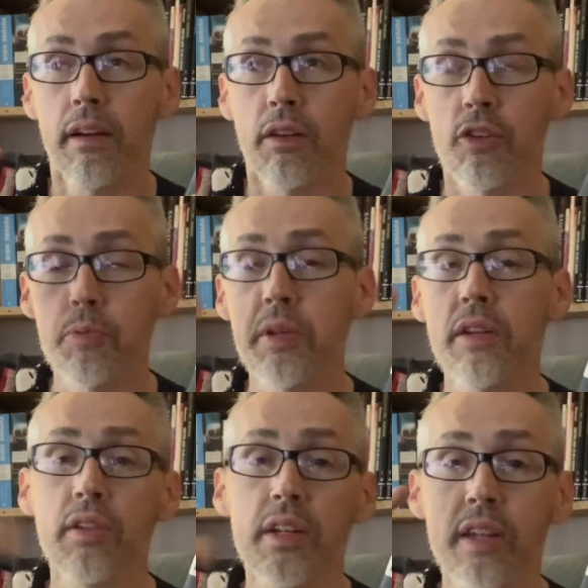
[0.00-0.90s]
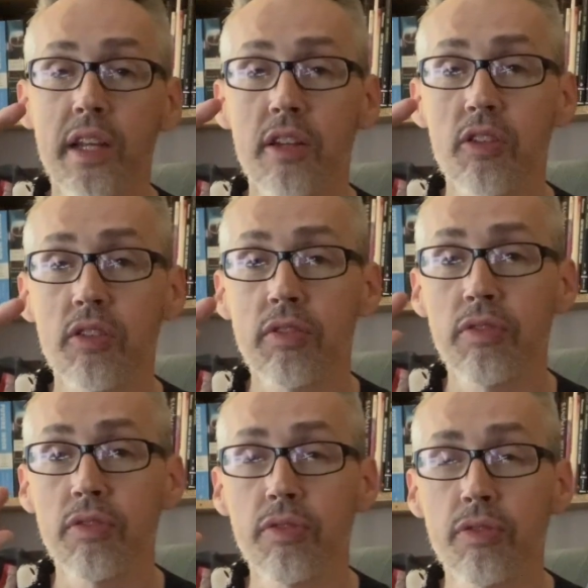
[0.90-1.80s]
The speed of light takes
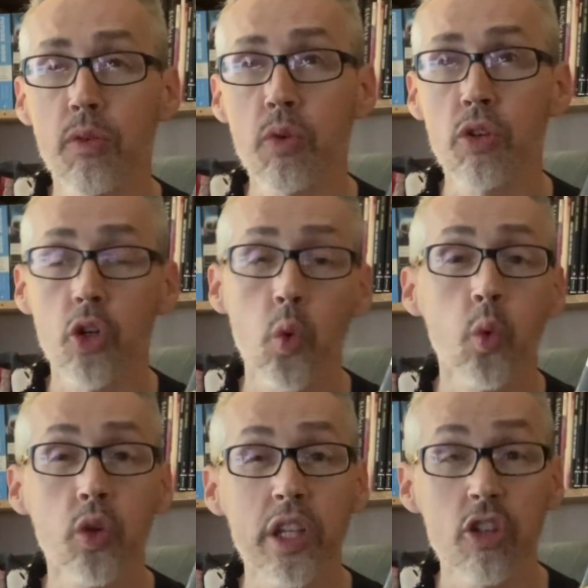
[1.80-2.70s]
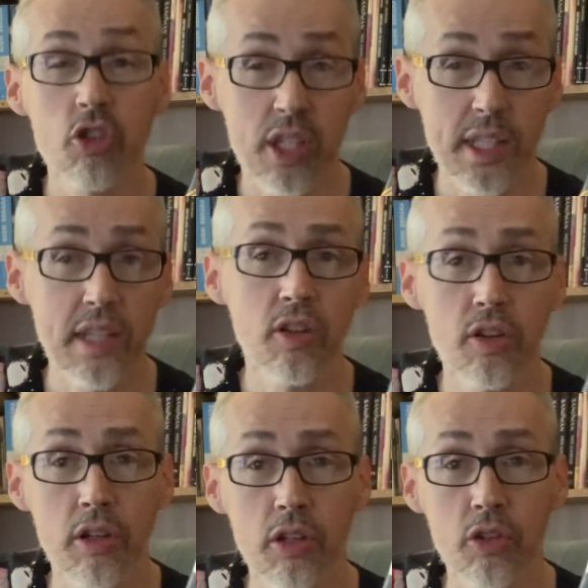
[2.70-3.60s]
4.25 years to get to
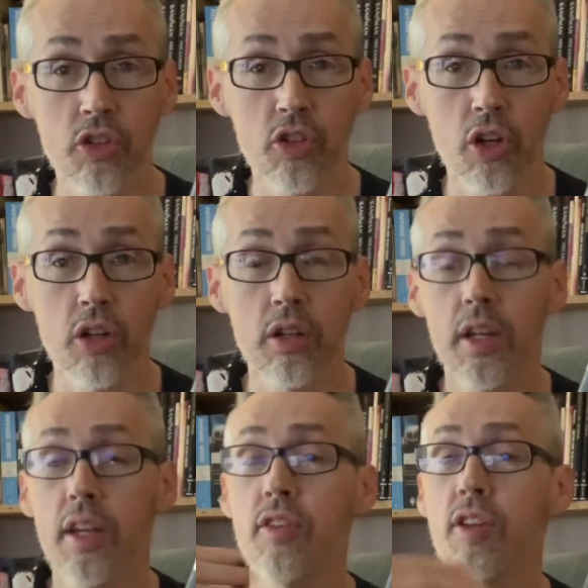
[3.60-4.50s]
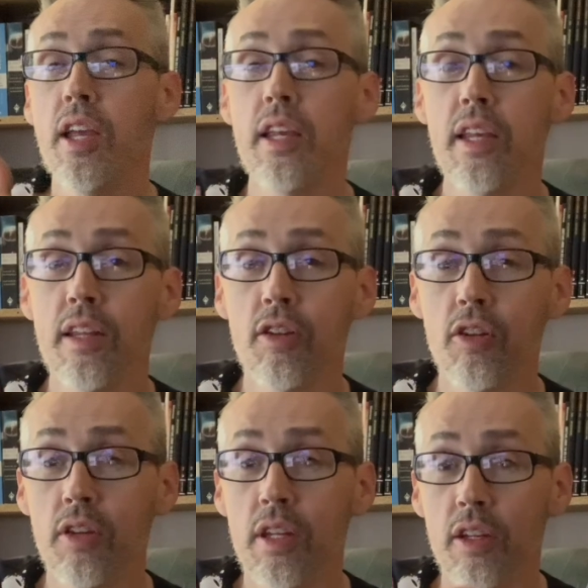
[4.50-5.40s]
the nearest star, taking into
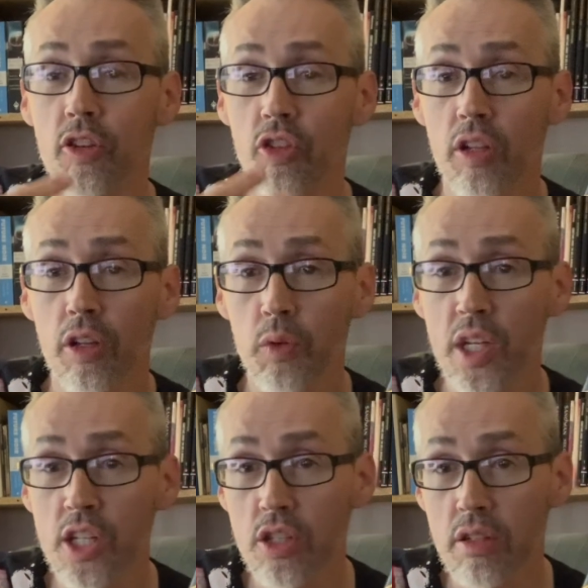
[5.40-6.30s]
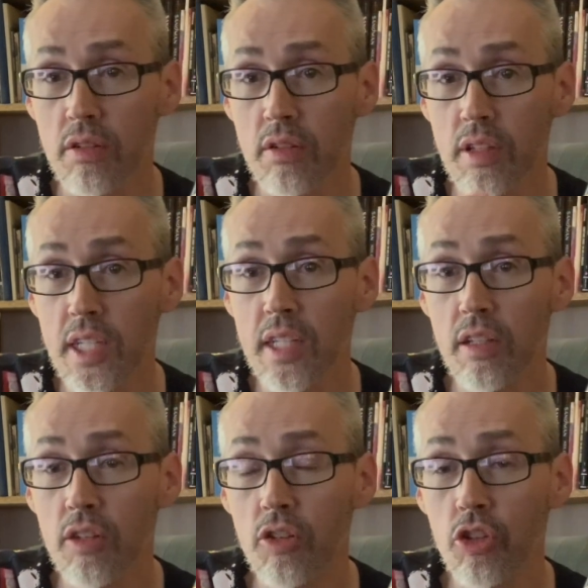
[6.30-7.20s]
the acceleration
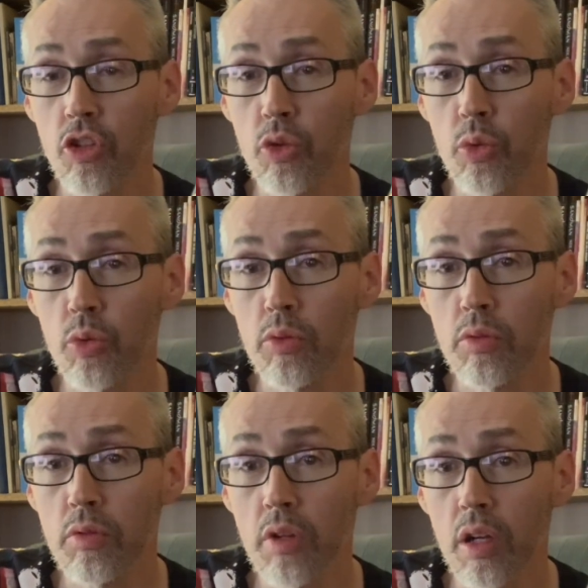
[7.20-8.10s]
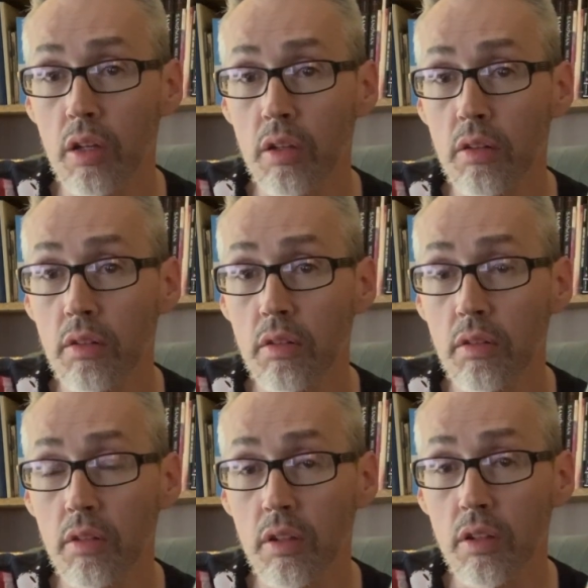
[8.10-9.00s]
needed to
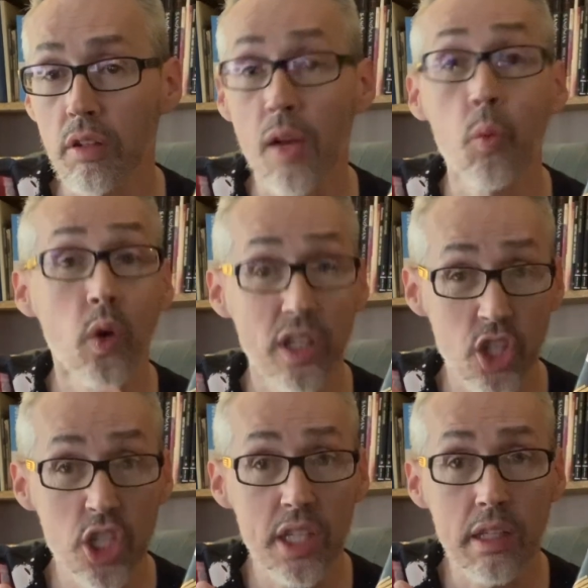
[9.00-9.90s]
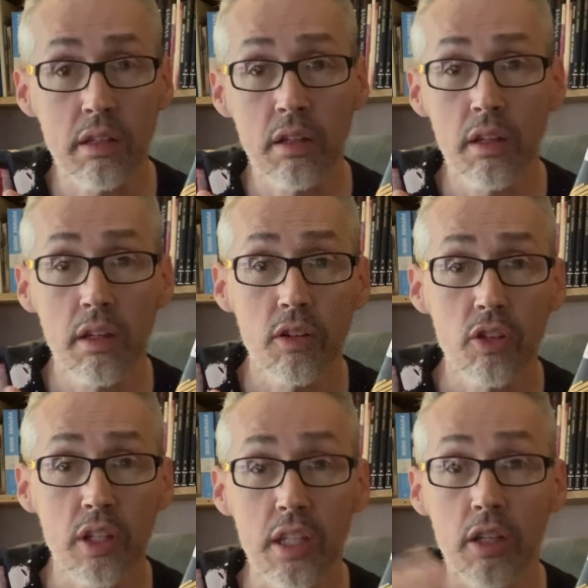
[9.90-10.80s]
at 1G to
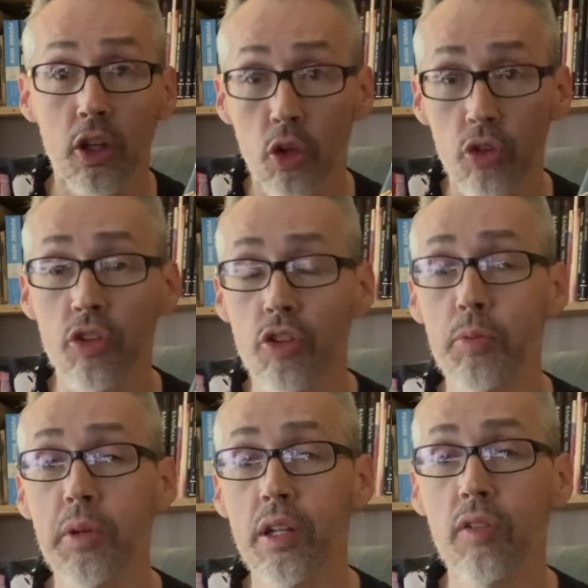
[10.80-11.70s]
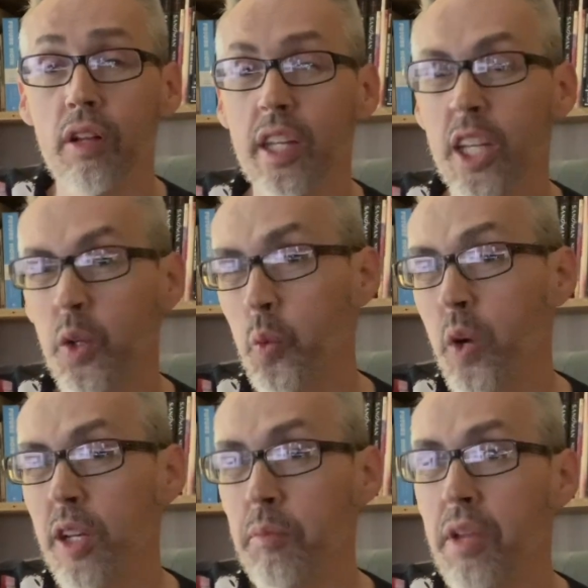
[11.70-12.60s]
get close to the speed of light. It would
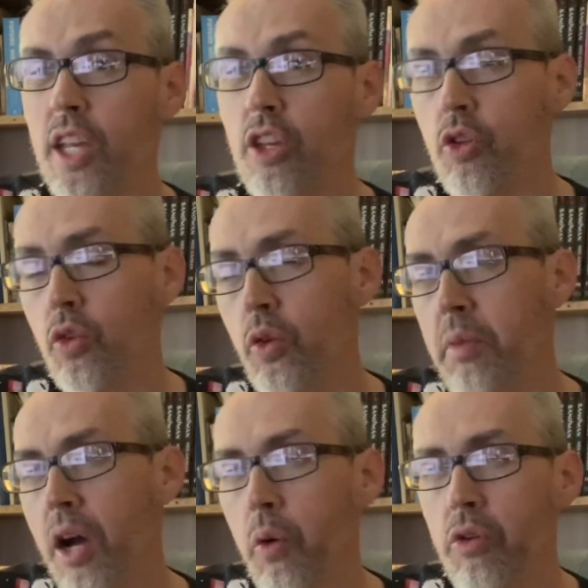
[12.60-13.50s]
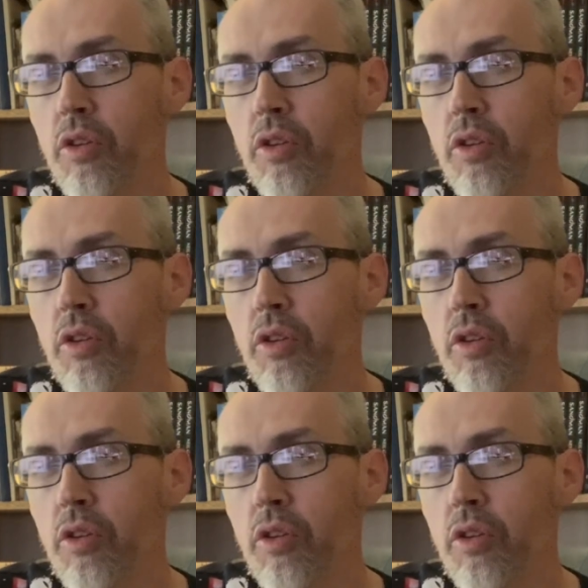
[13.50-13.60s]
wind up taking you about